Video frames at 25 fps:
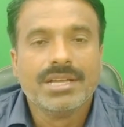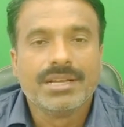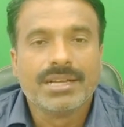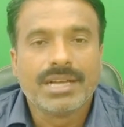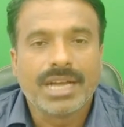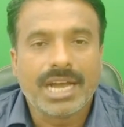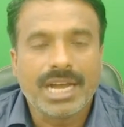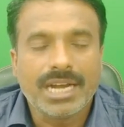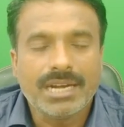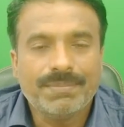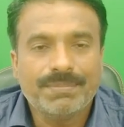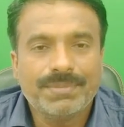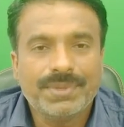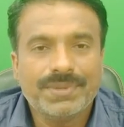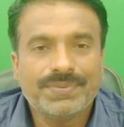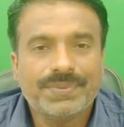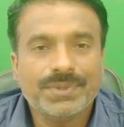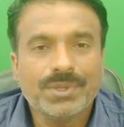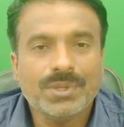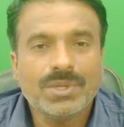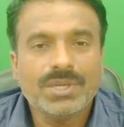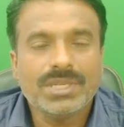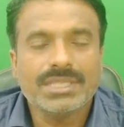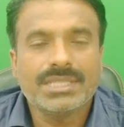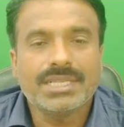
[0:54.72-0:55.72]
And
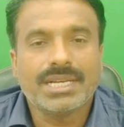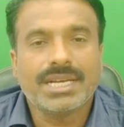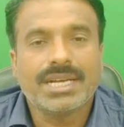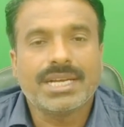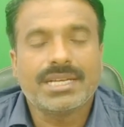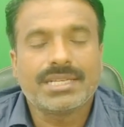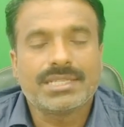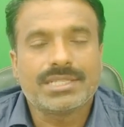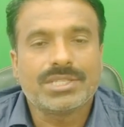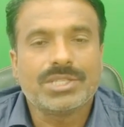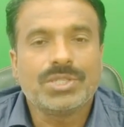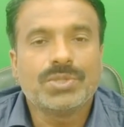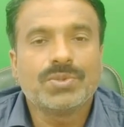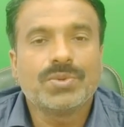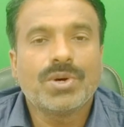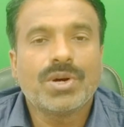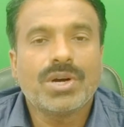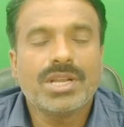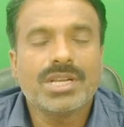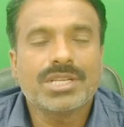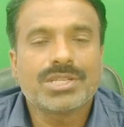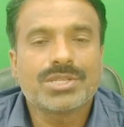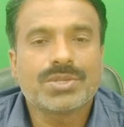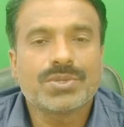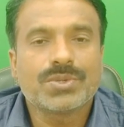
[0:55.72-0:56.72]
before that, you
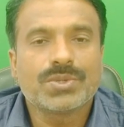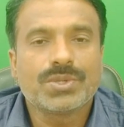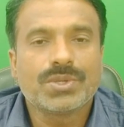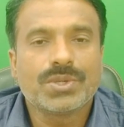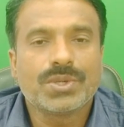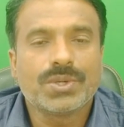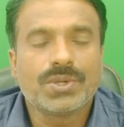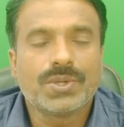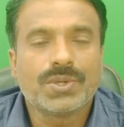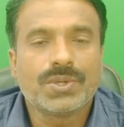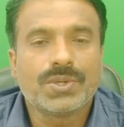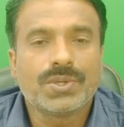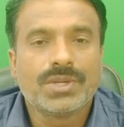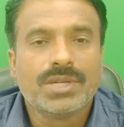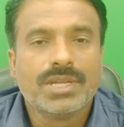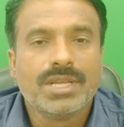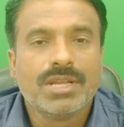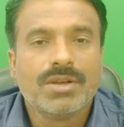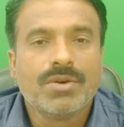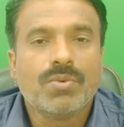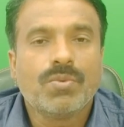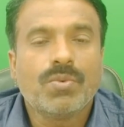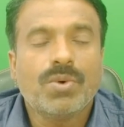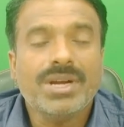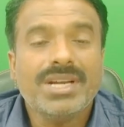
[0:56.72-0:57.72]
all should know
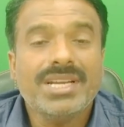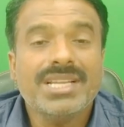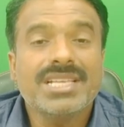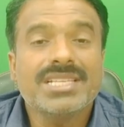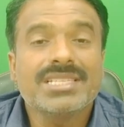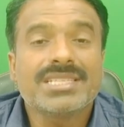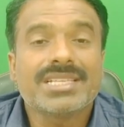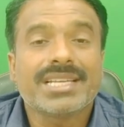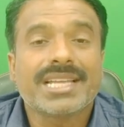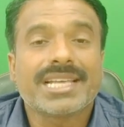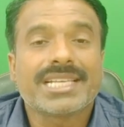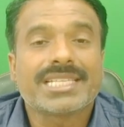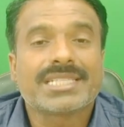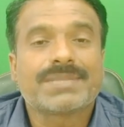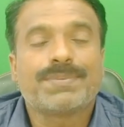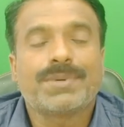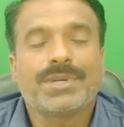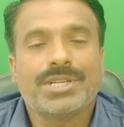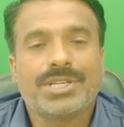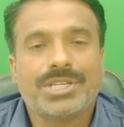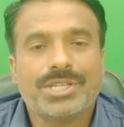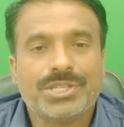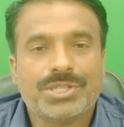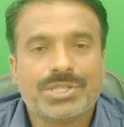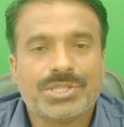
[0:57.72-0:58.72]
what is an
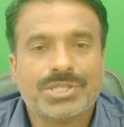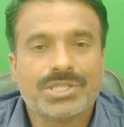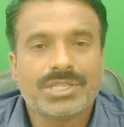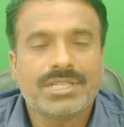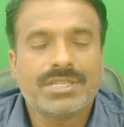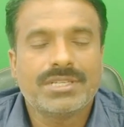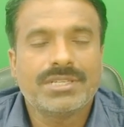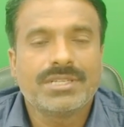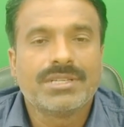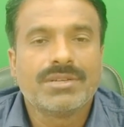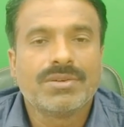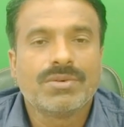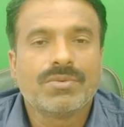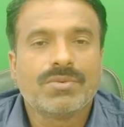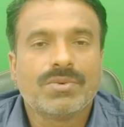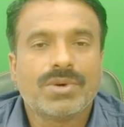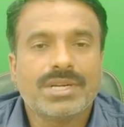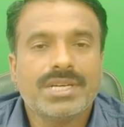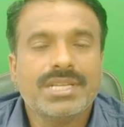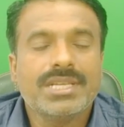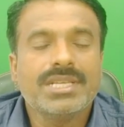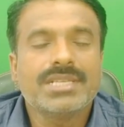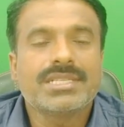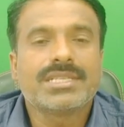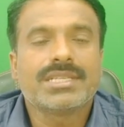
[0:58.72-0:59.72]
expenditure, what
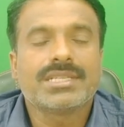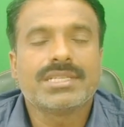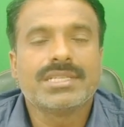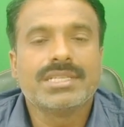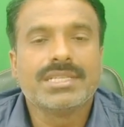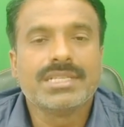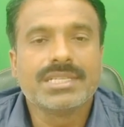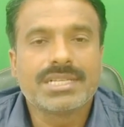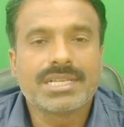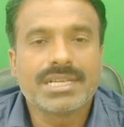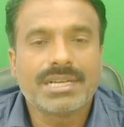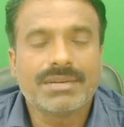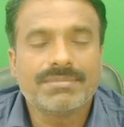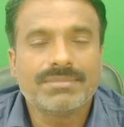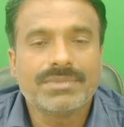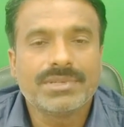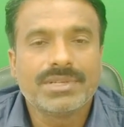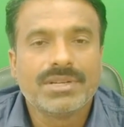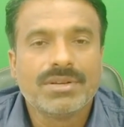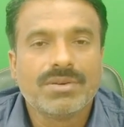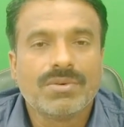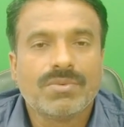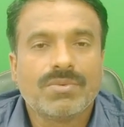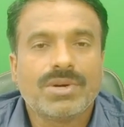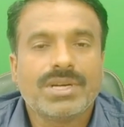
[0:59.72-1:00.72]
is an income,
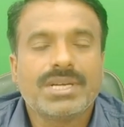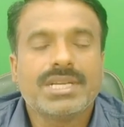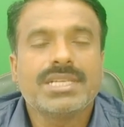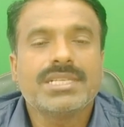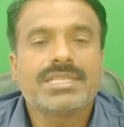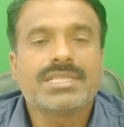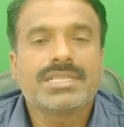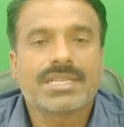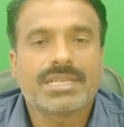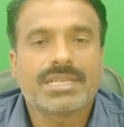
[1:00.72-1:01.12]
what is an